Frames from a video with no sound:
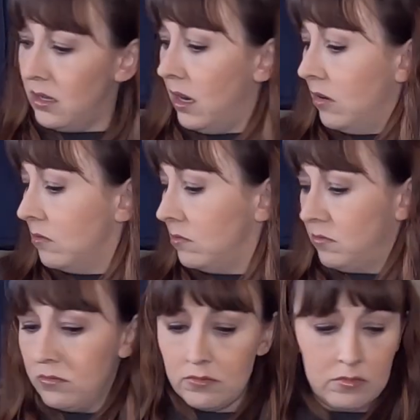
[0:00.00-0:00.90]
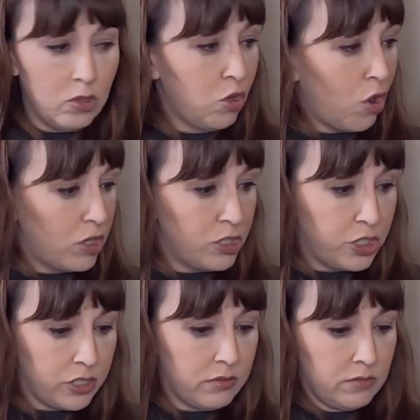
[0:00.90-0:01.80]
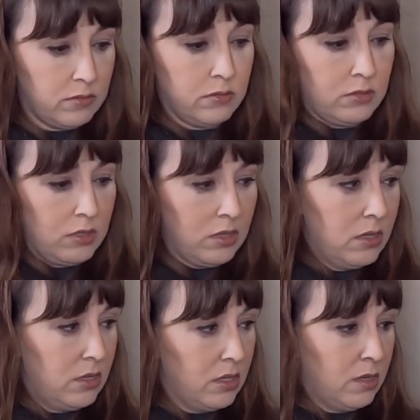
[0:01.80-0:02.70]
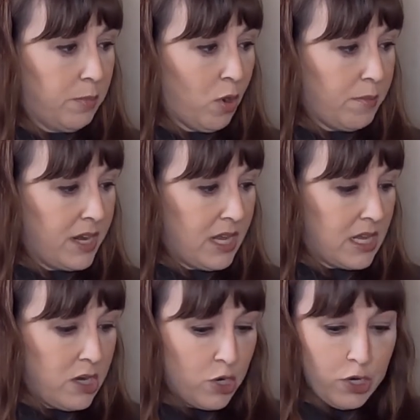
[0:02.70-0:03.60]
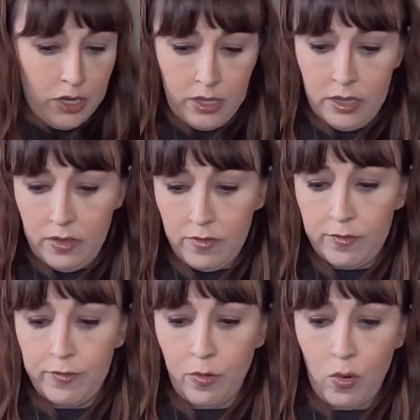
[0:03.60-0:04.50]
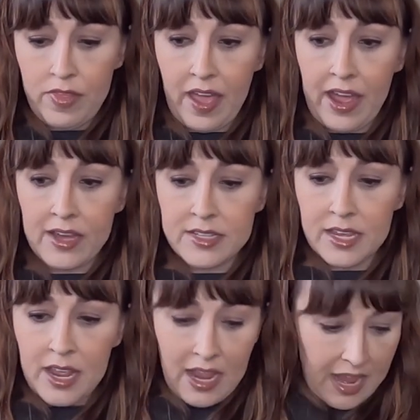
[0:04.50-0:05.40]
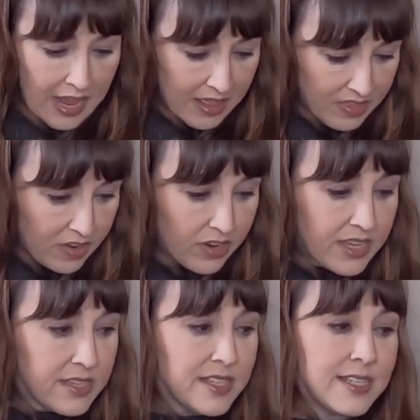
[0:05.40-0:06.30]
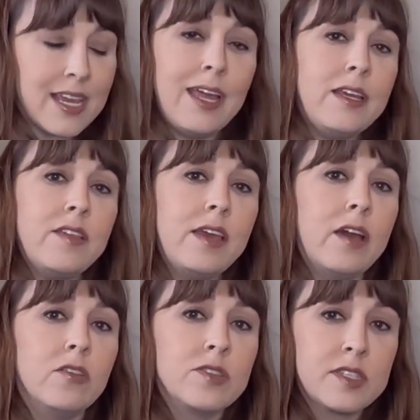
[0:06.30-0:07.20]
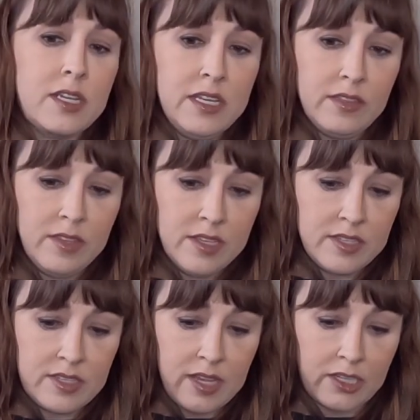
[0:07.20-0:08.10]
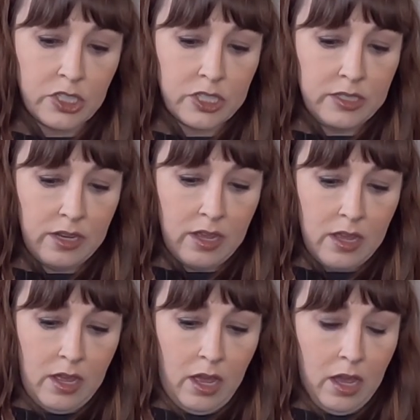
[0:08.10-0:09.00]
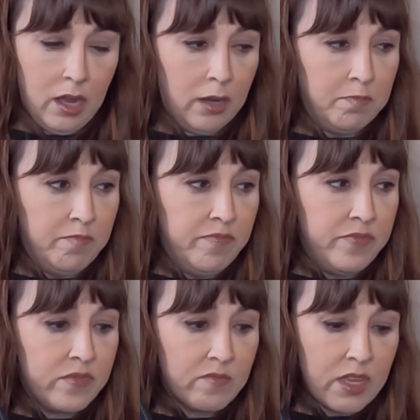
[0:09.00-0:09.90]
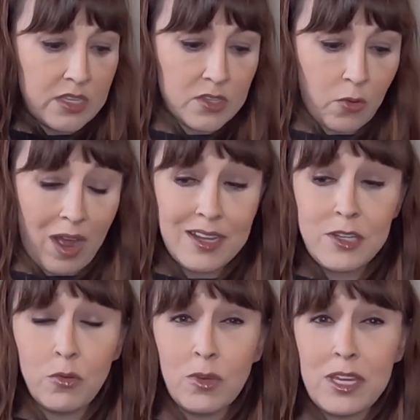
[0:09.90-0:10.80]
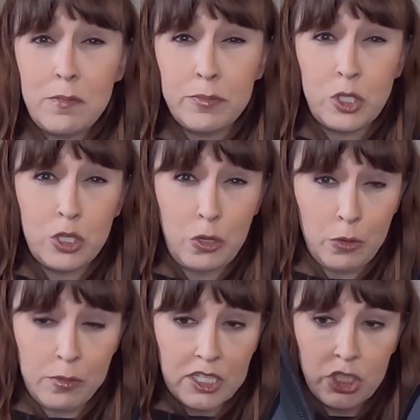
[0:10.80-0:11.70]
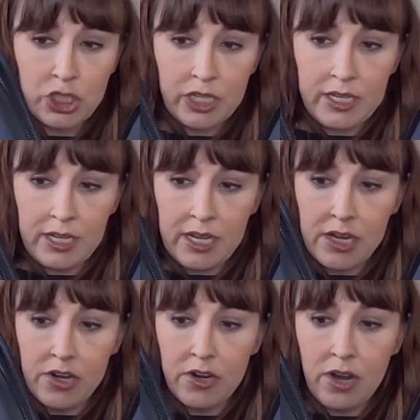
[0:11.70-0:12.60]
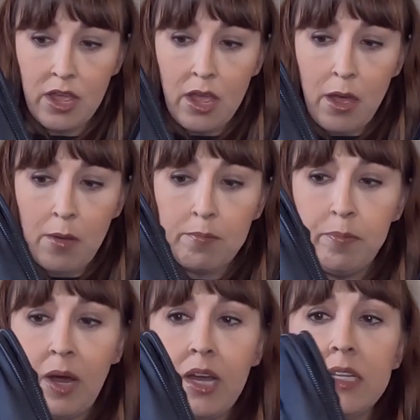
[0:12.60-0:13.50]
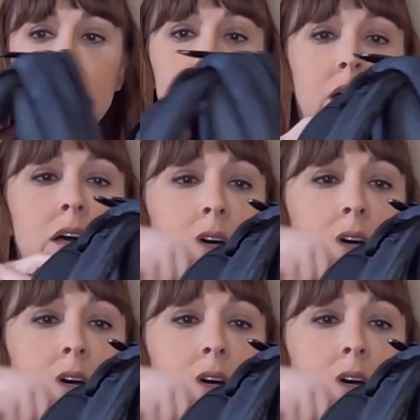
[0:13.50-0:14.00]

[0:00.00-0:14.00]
you know, large compartment here for that. There isn't anything else in this section, so I don't keep too much in here, but